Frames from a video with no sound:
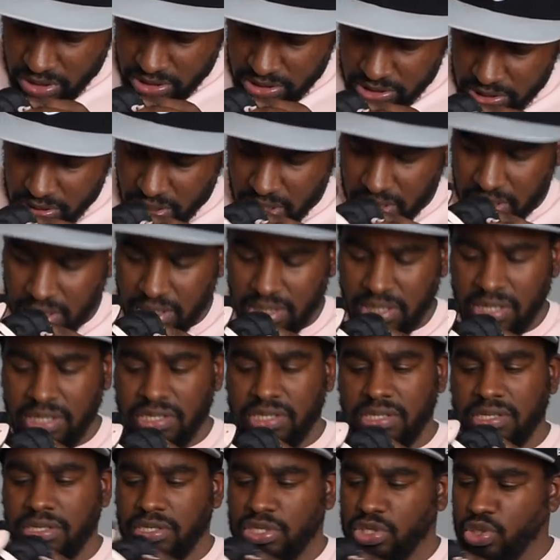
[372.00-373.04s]
is done in this
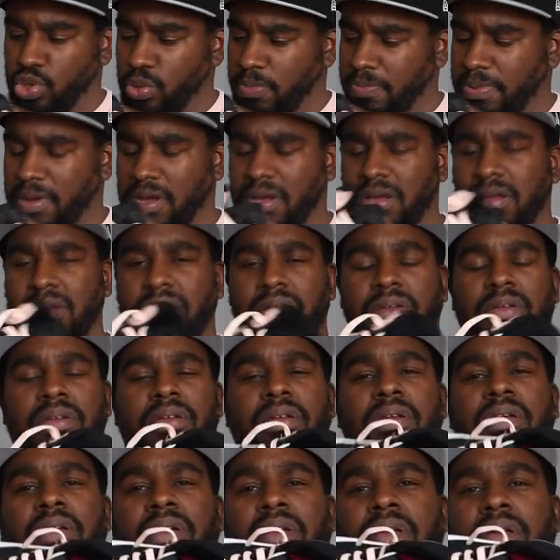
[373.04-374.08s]
super
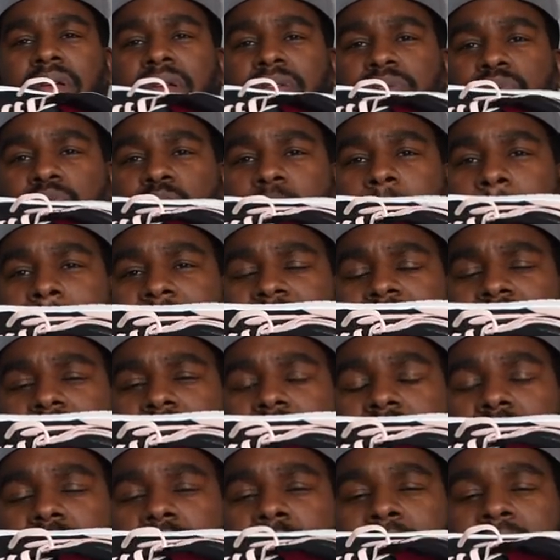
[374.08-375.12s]
sort of pink
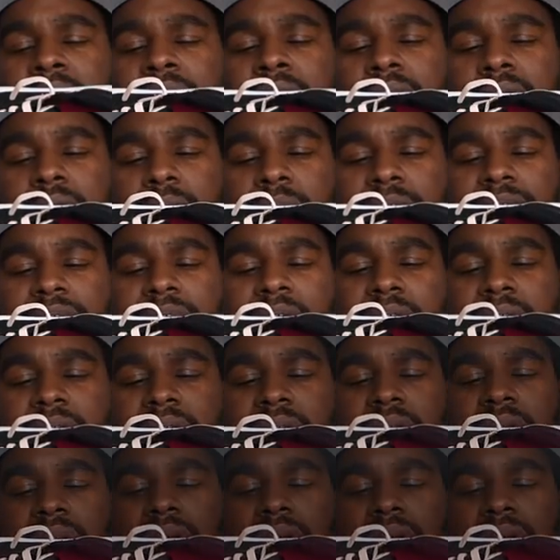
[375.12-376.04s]
colorway with Nike